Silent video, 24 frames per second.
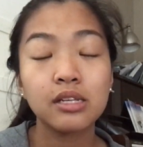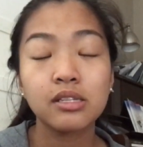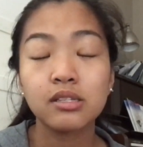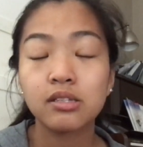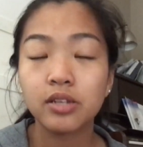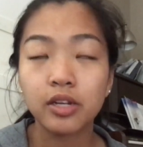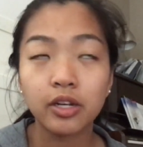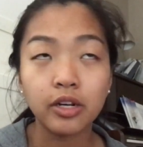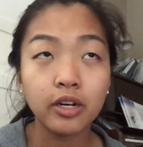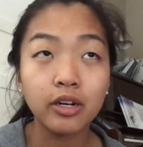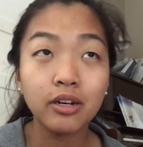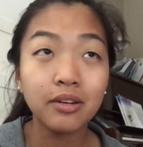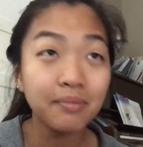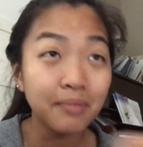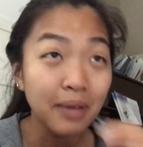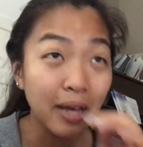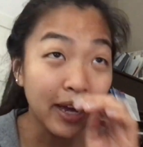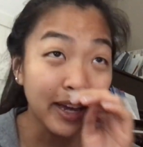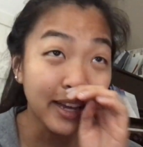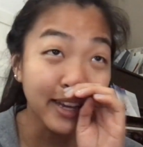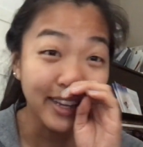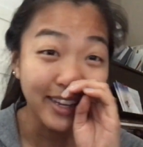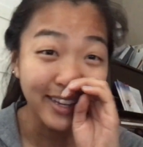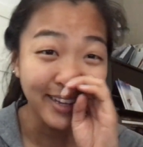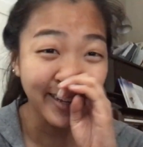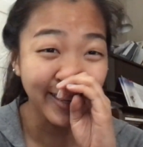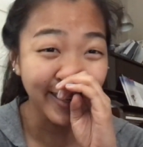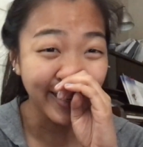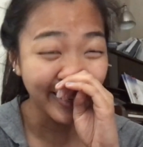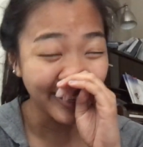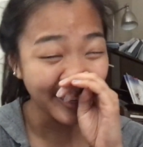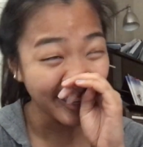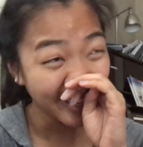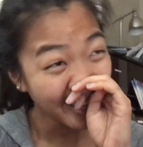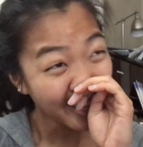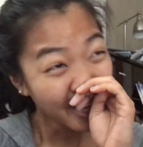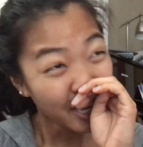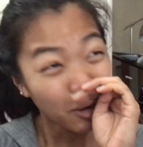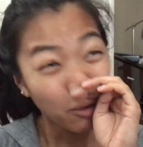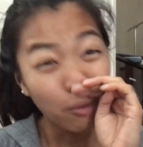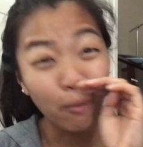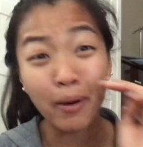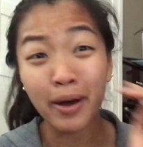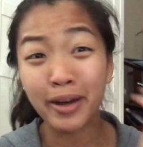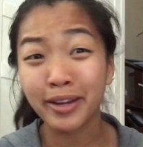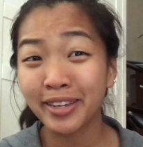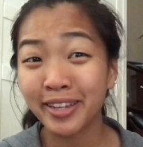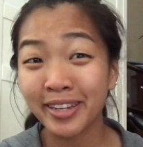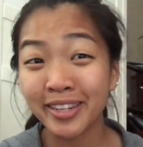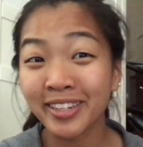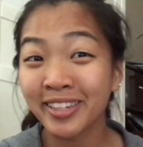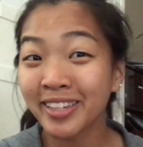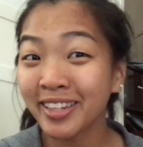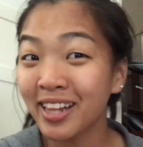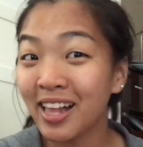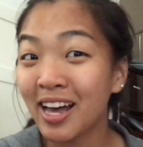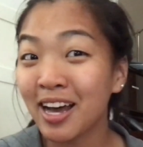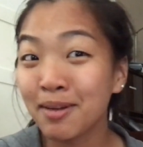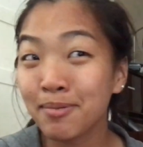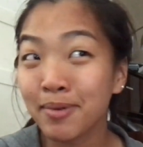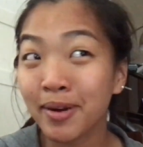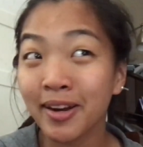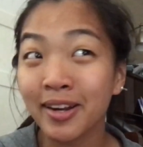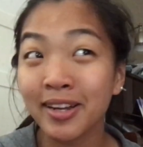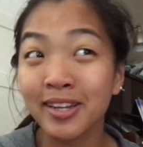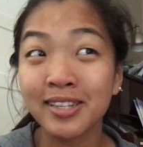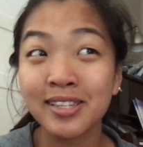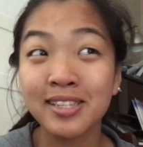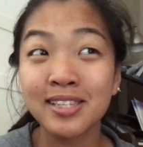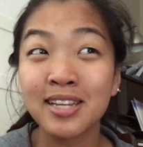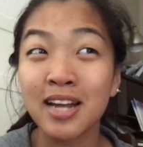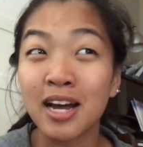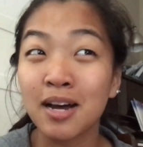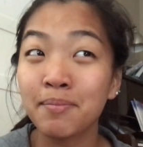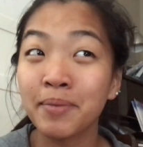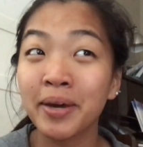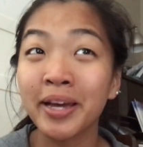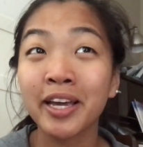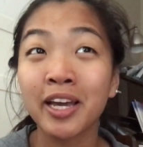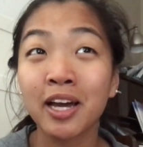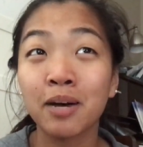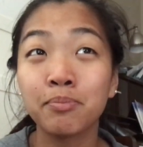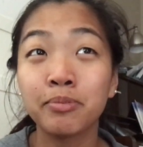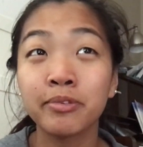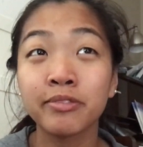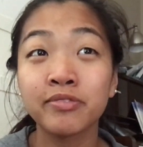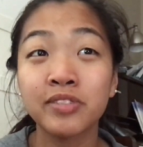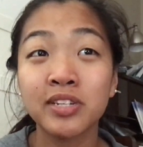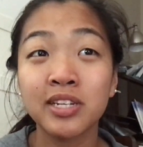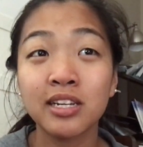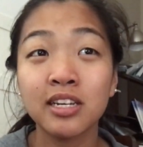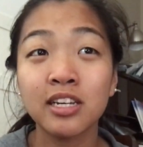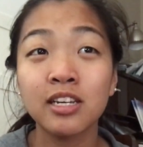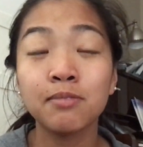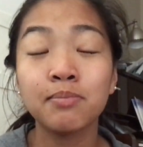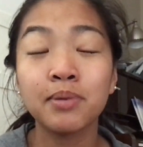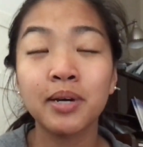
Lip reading: Still, walking to the library is not my cup of tea,